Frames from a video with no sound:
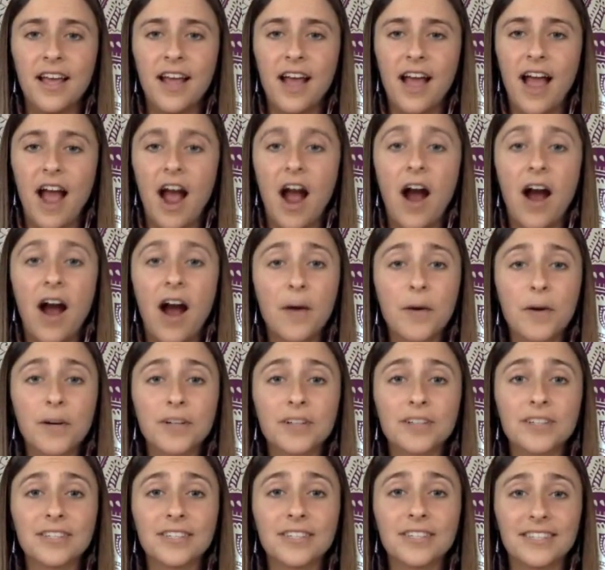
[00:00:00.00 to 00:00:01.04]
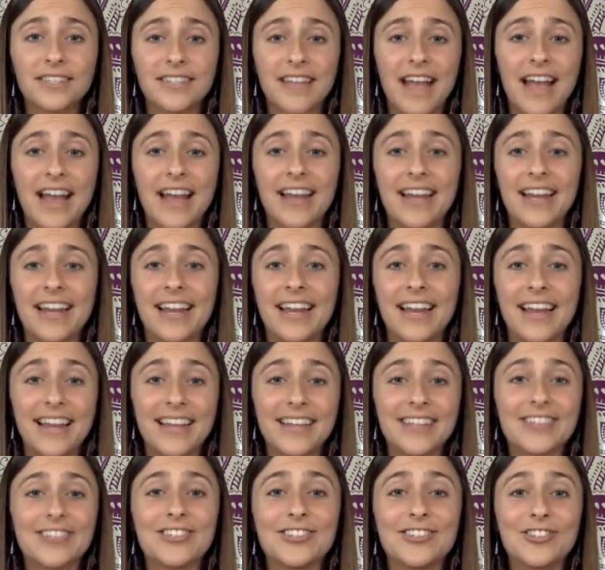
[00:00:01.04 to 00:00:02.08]
our society
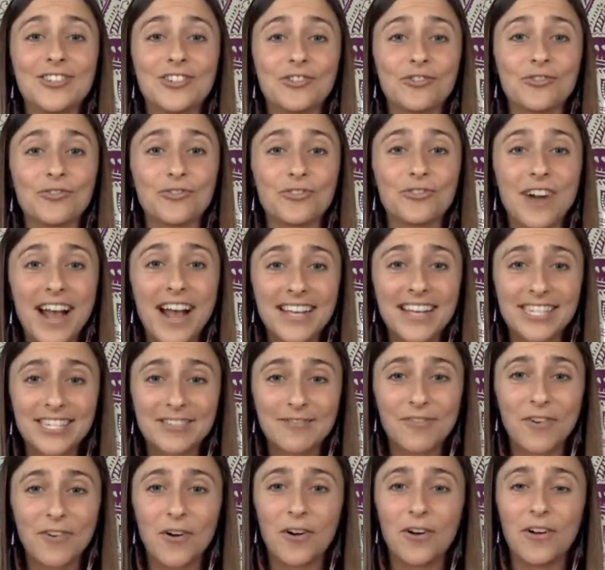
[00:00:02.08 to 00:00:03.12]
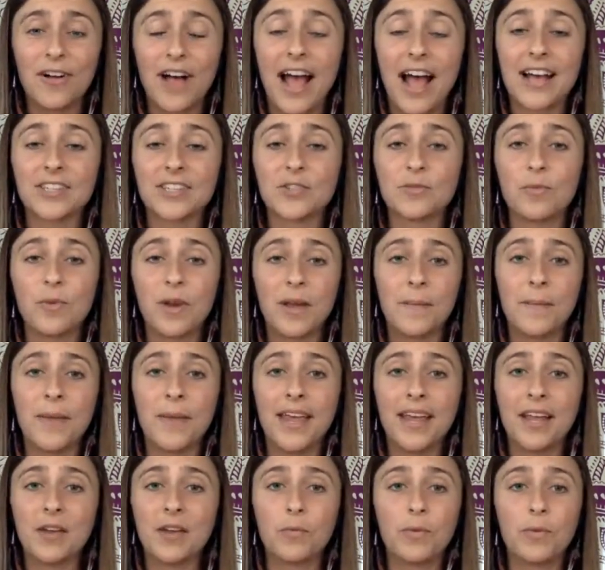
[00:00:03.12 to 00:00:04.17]
is stressful. As
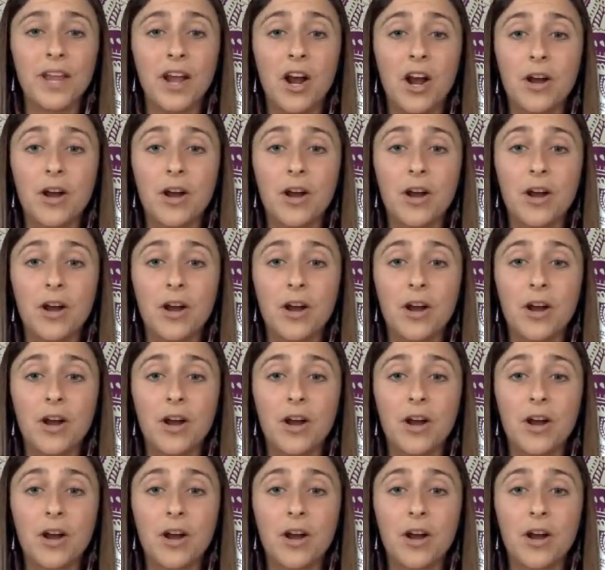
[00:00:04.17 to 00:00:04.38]
women, we are